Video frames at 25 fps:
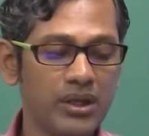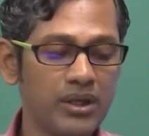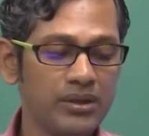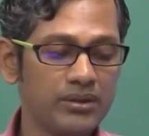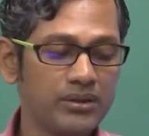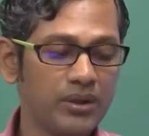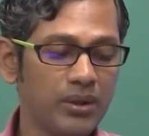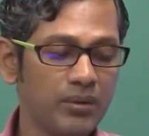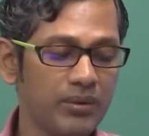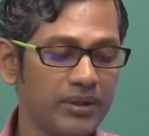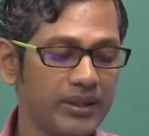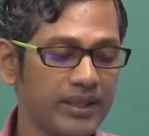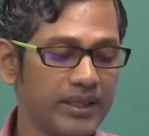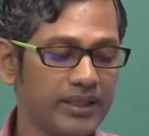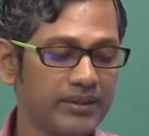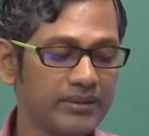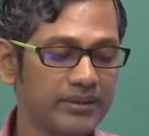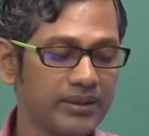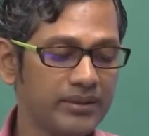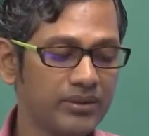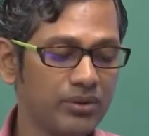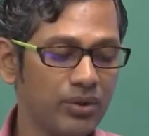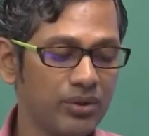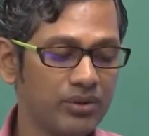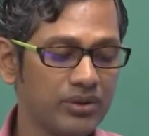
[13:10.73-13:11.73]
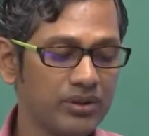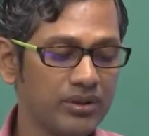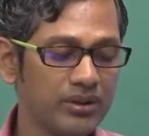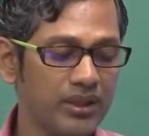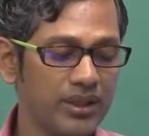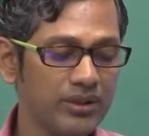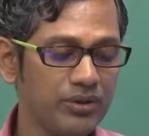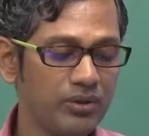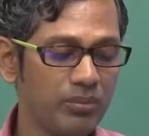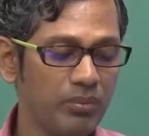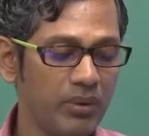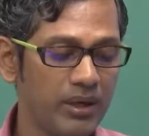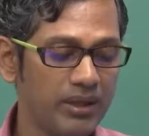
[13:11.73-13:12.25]
Some of the cases
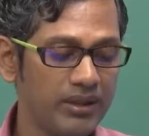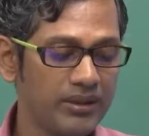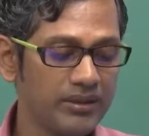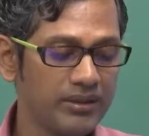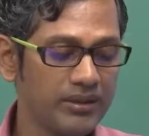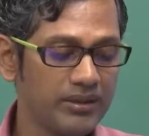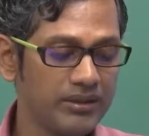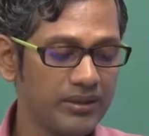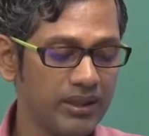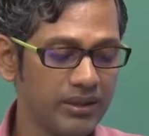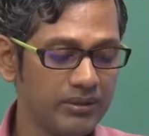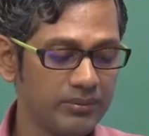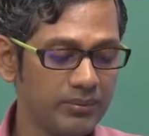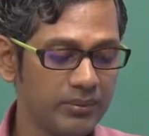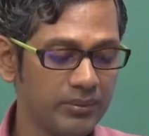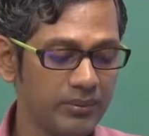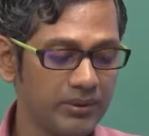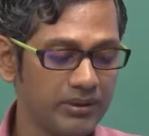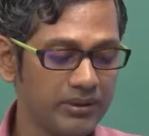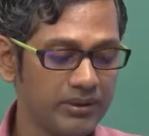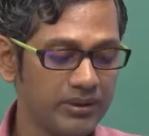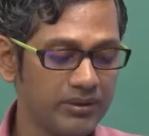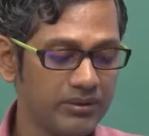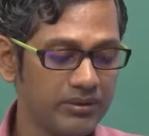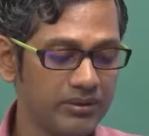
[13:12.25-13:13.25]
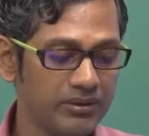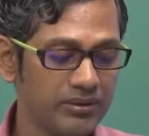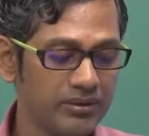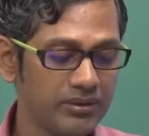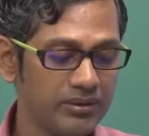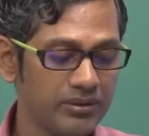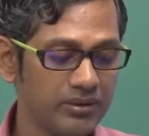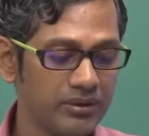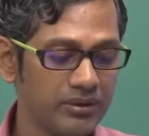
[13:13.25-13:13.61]
austenite to martensite transformations,